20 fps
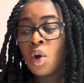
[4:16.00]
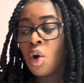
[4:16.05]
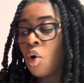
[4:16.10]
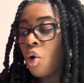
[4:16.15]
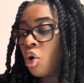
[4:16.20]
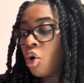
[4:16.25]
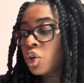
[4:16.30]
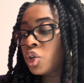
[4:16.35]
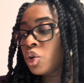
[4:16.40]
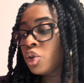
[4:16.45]

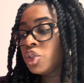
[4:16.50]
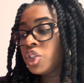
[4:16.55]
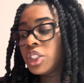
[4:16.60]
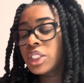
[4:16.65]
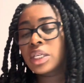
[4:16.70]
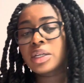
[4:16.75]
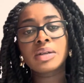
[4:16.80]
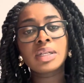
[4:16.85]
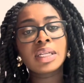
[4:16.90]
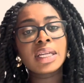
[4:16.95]
Or don't
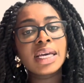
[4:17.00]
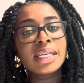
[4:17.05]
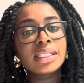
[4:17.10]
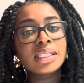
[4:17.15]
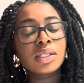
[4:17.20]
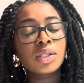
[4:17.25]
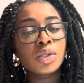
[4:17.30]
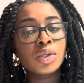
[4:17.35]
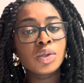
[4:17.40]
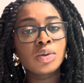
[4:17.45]
generalize
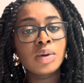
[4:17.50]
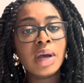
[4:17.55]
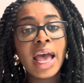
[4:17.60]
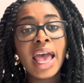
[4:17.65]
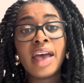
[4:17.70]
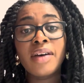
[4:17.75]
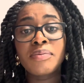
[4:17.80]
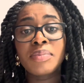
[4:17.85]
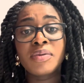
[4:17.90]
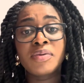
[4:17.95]
it to I
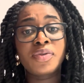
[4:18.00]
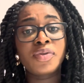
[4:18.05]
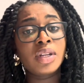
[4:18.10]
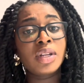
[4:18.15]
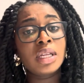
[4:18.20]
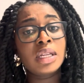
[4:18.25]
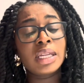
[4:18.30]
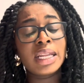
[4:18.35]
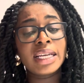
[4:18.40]
have been feeling